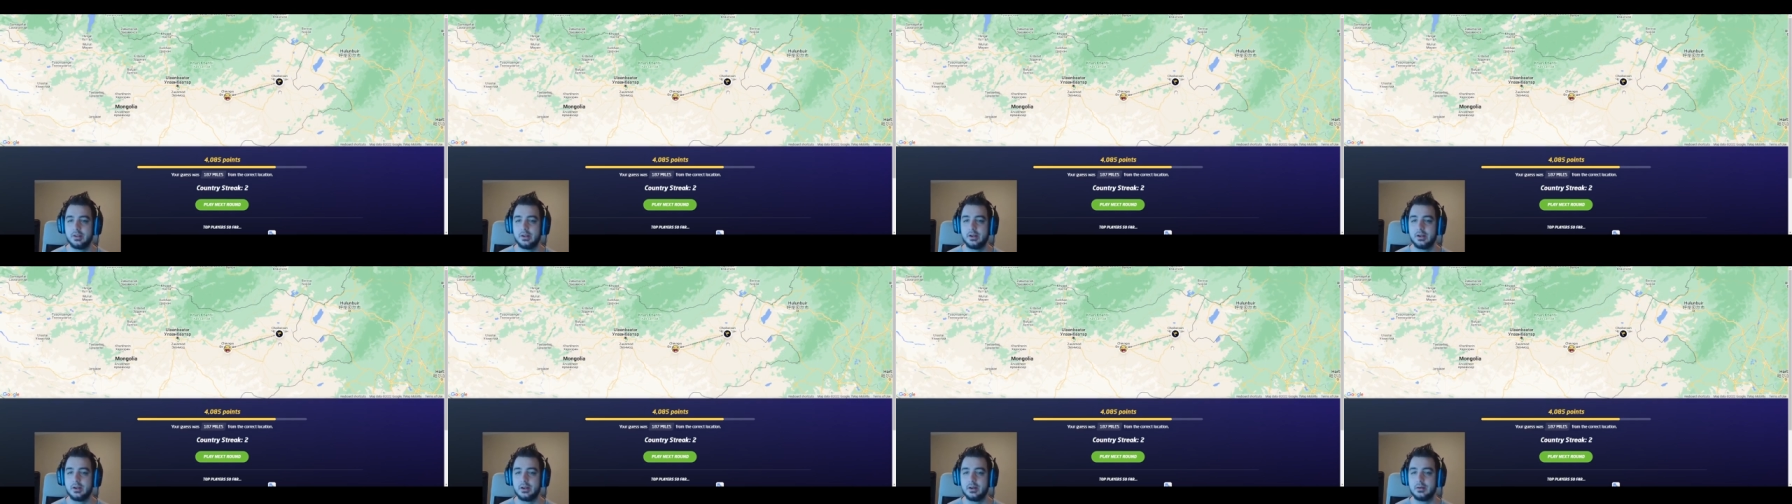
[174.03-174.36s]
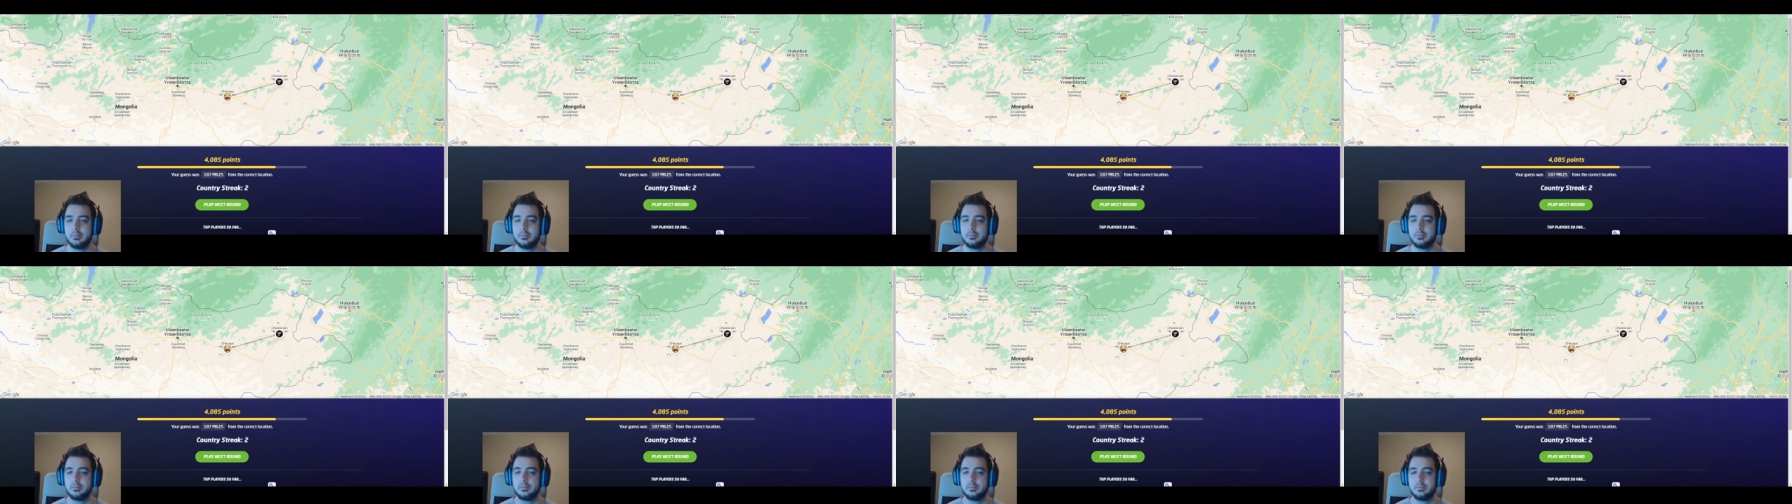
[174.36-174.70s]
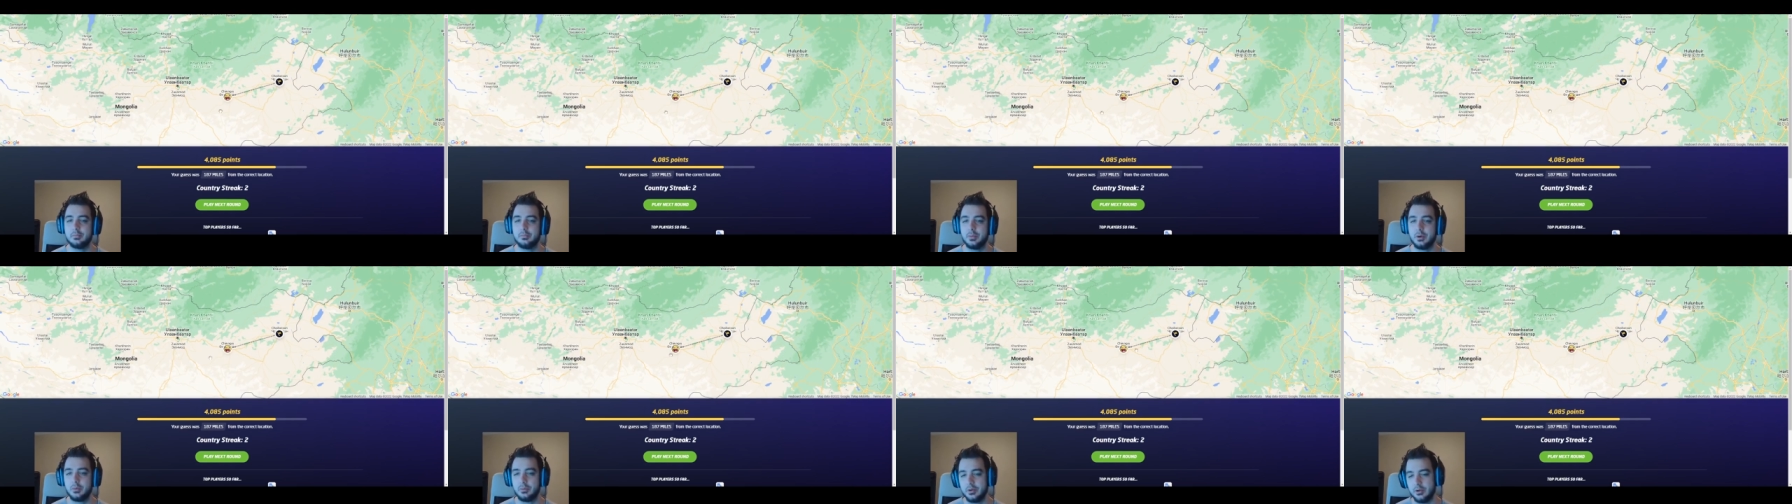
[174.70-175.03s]
Um,
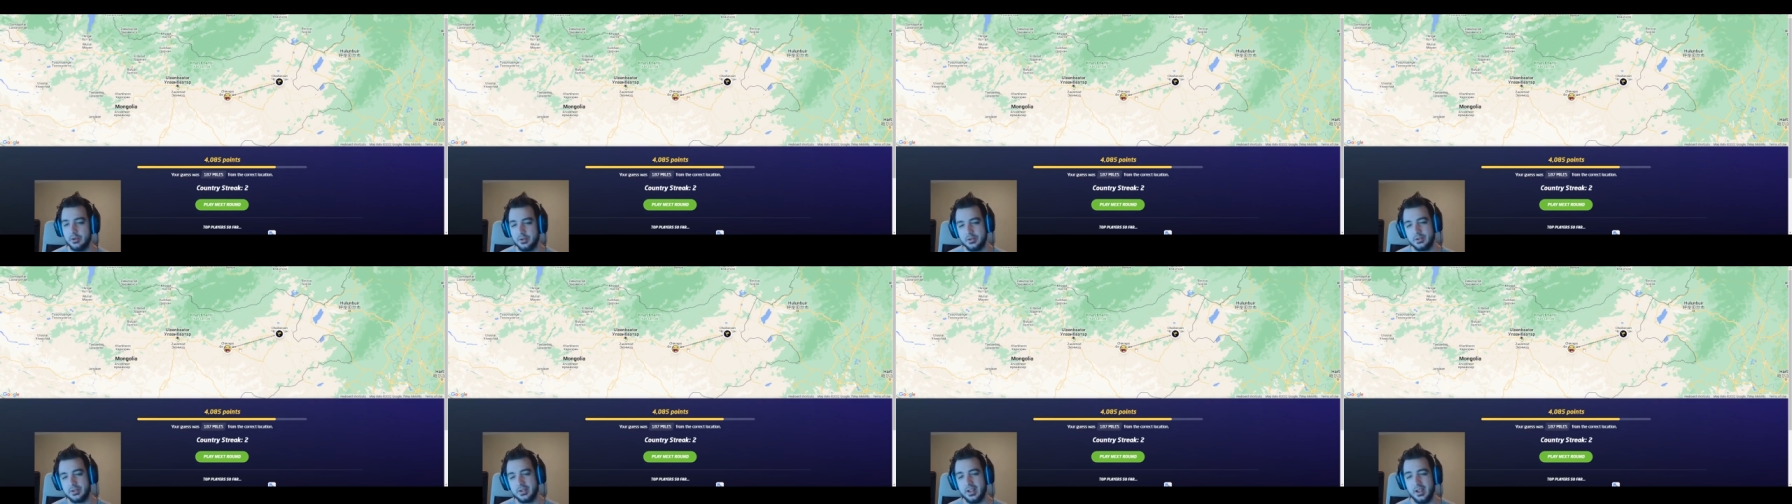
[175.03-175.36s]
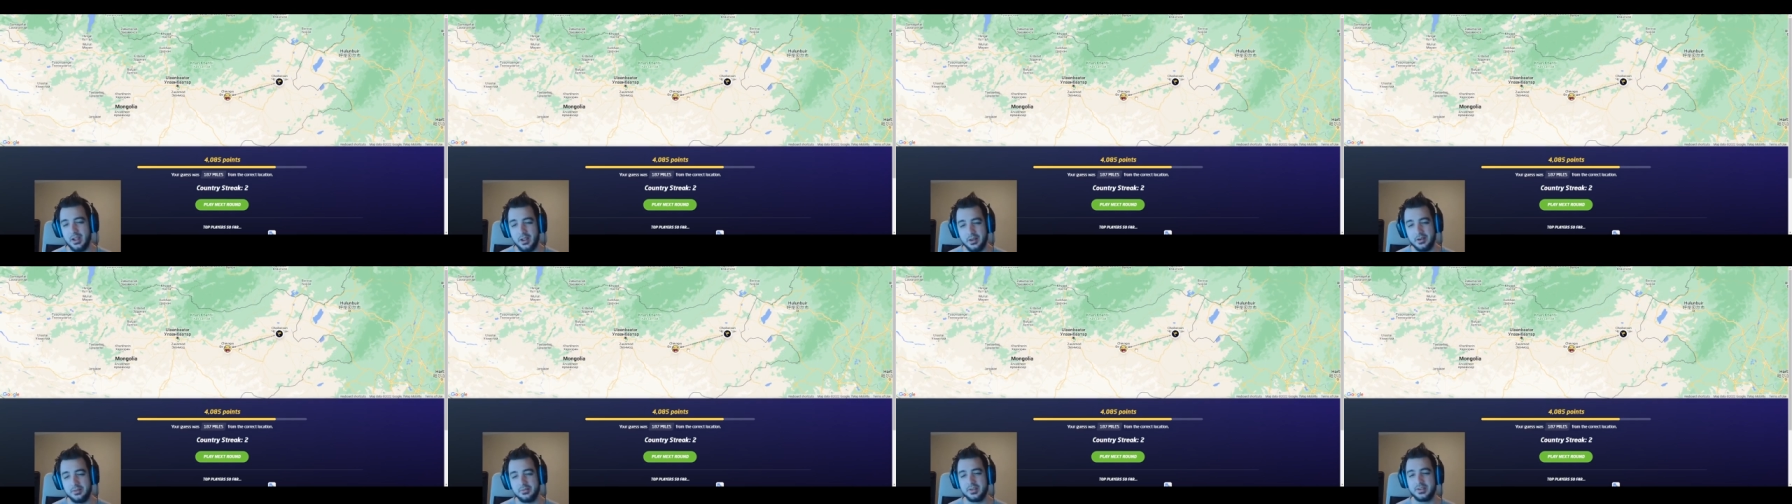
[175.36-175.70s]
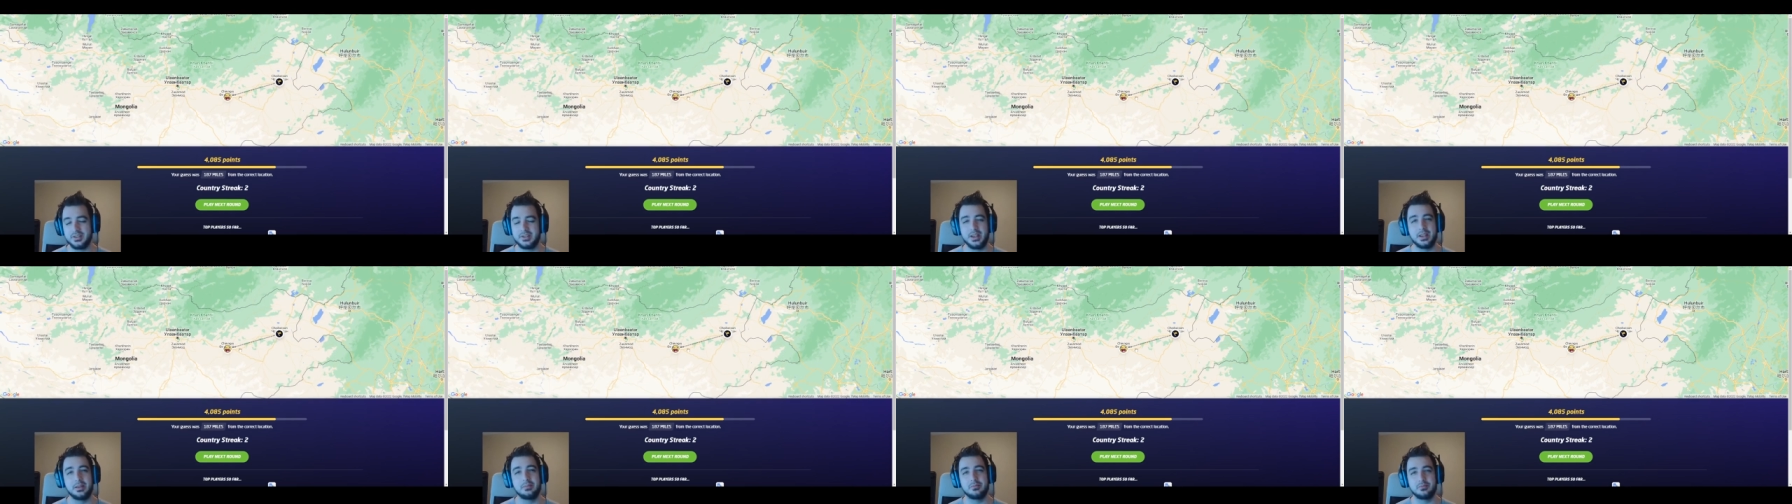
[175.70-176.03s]
but we were in kind of the
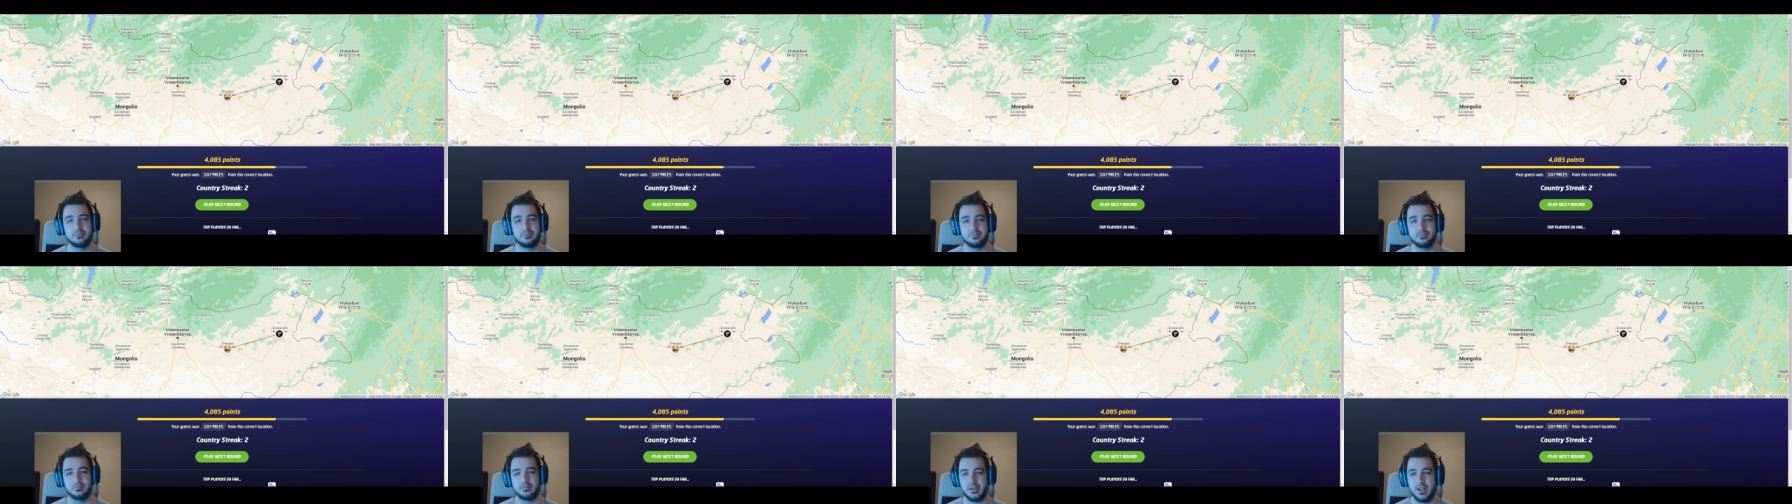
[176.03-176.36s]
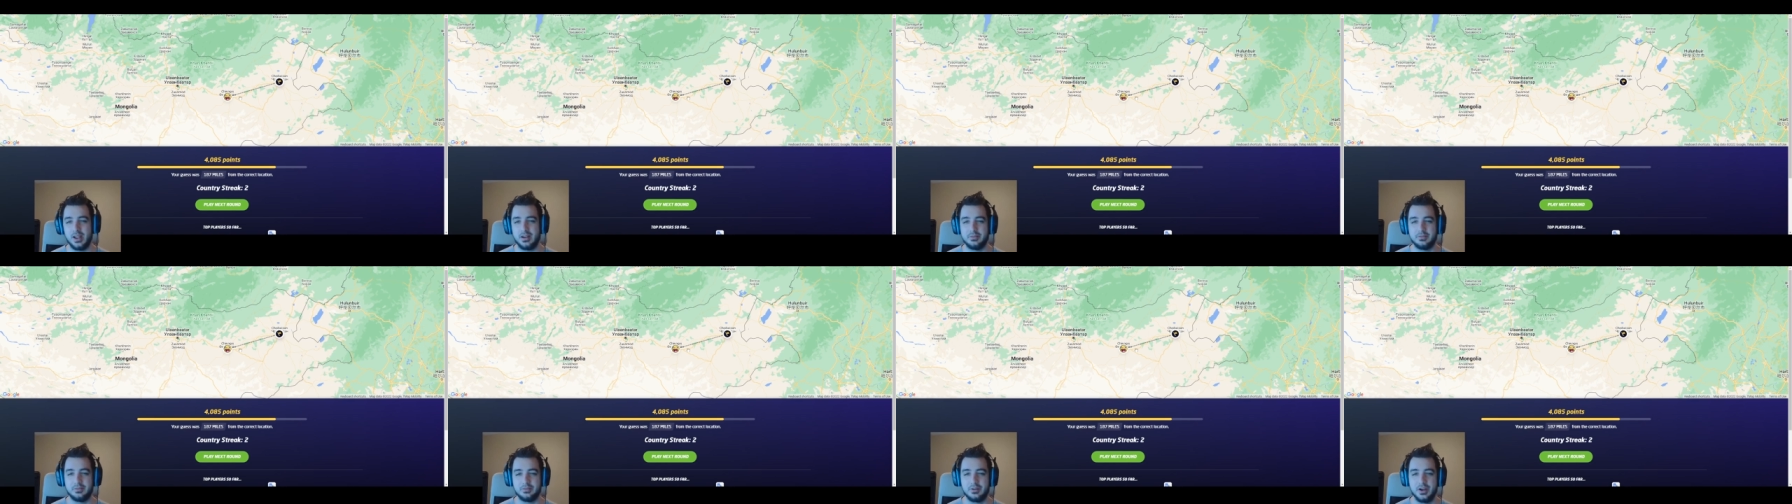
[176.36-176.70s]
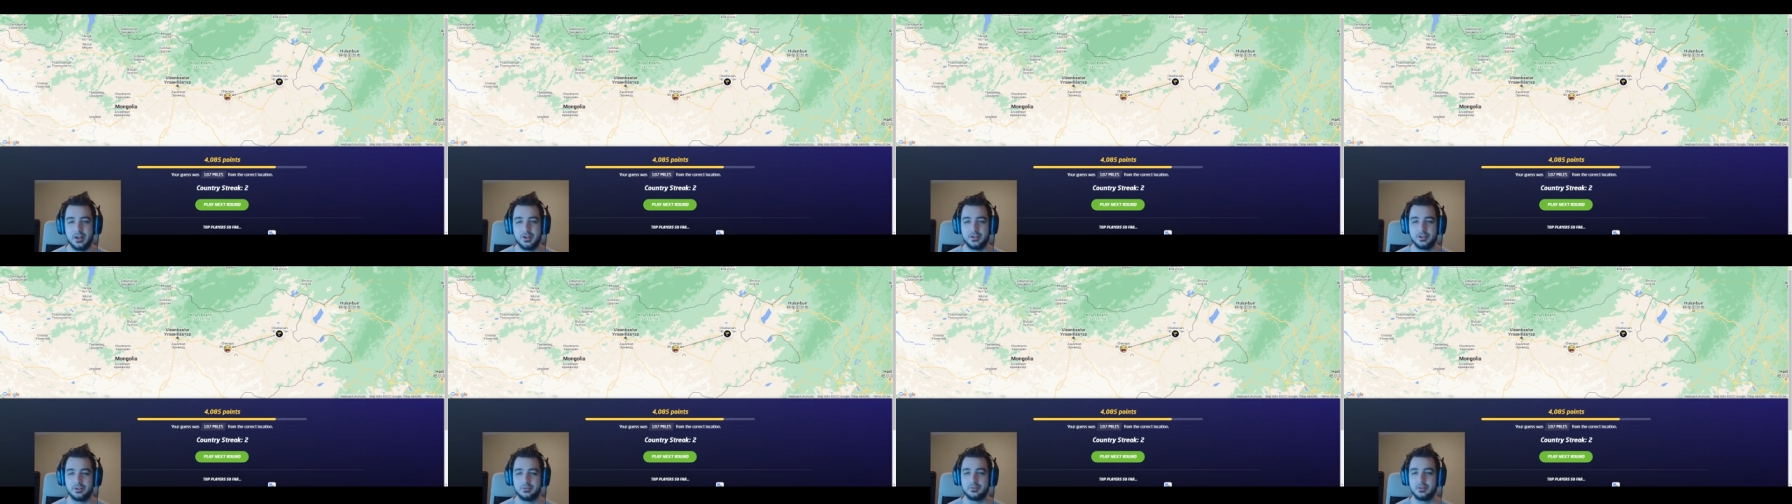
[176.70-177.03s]
same, kind of the
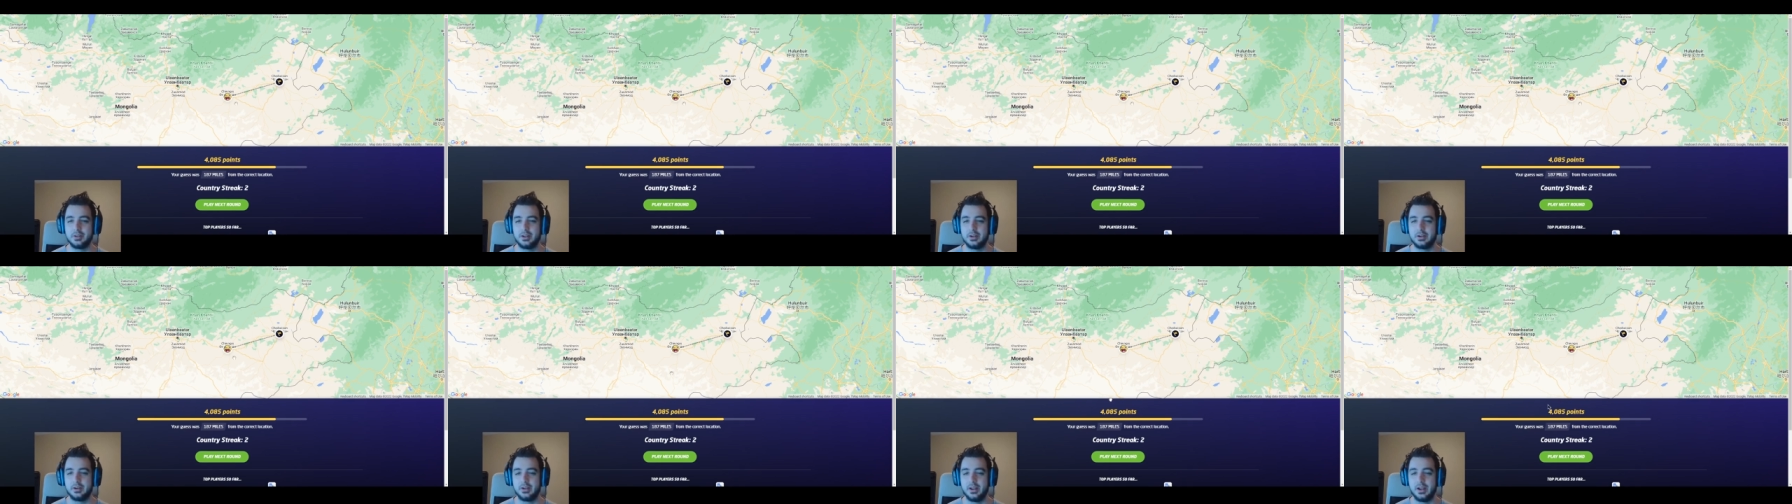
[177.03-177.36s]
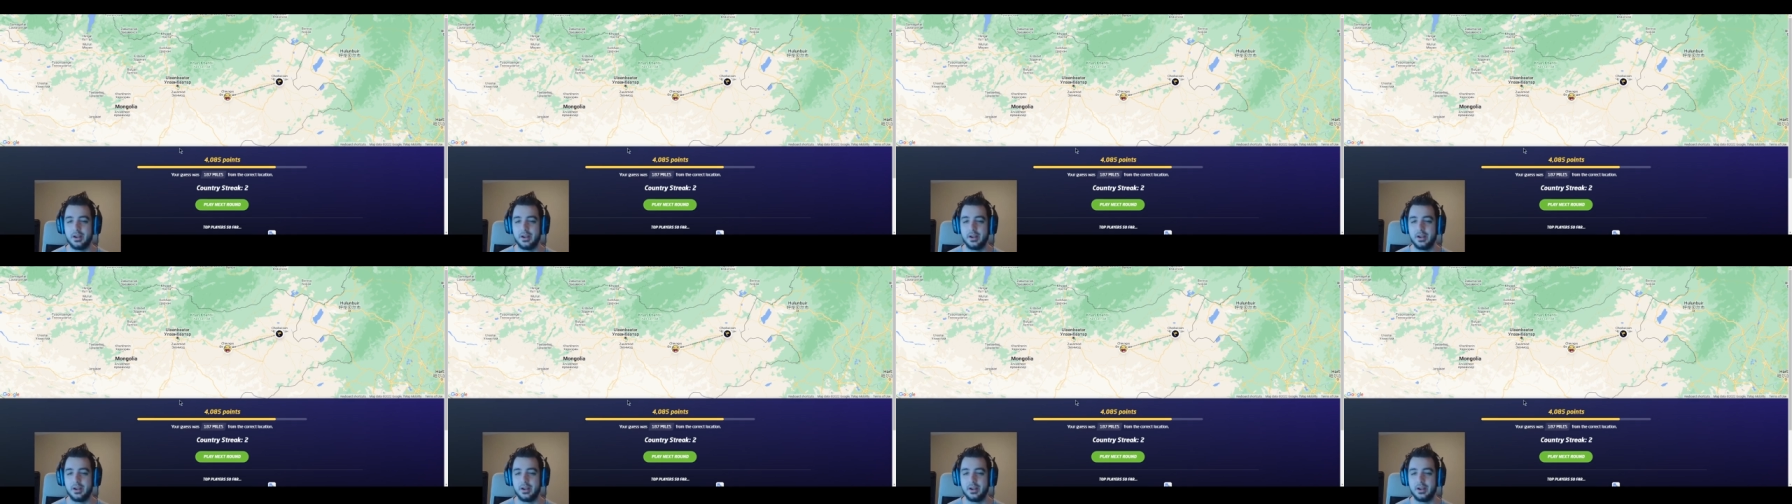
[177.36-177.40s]
right general area.